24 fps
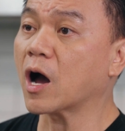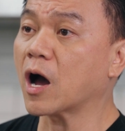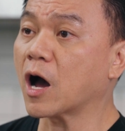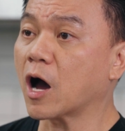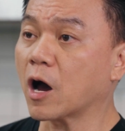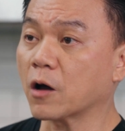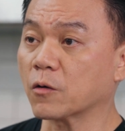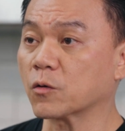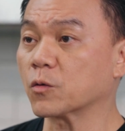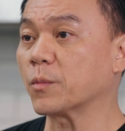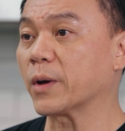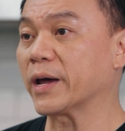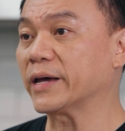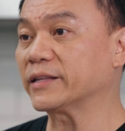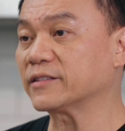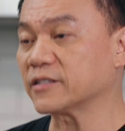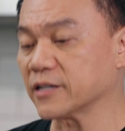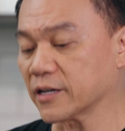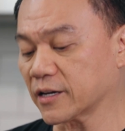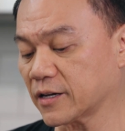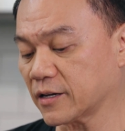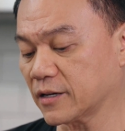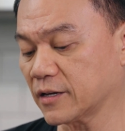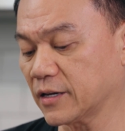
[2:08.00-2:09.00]

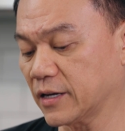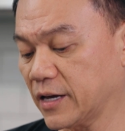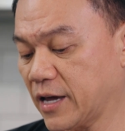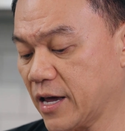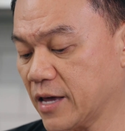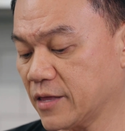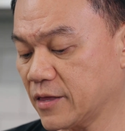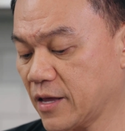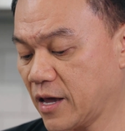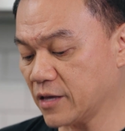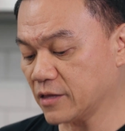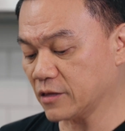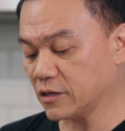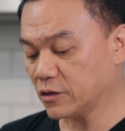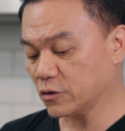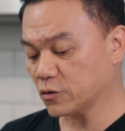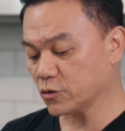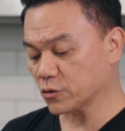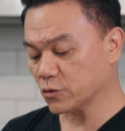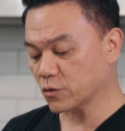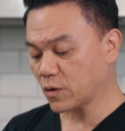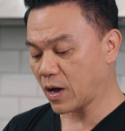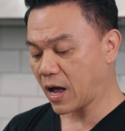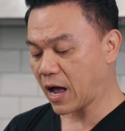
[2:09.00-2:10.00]
aromatic
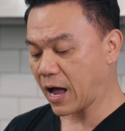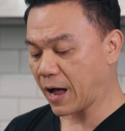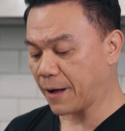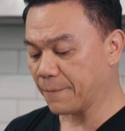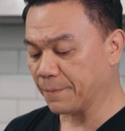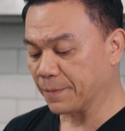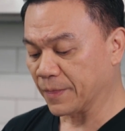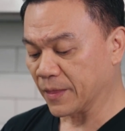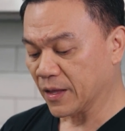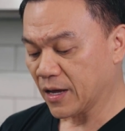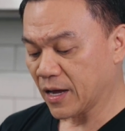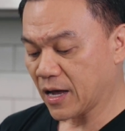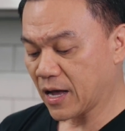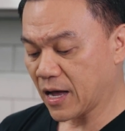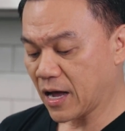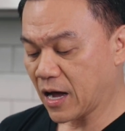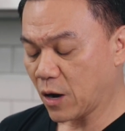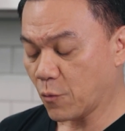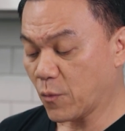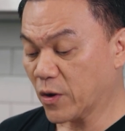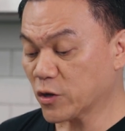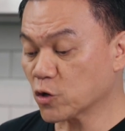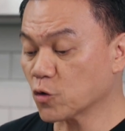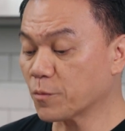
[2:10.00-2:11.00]
into
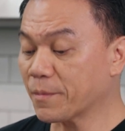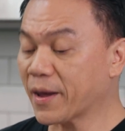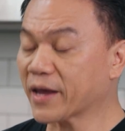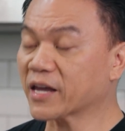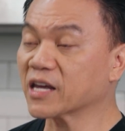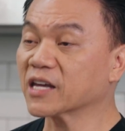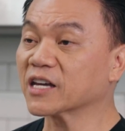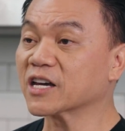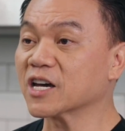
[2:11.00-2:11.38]
when you're making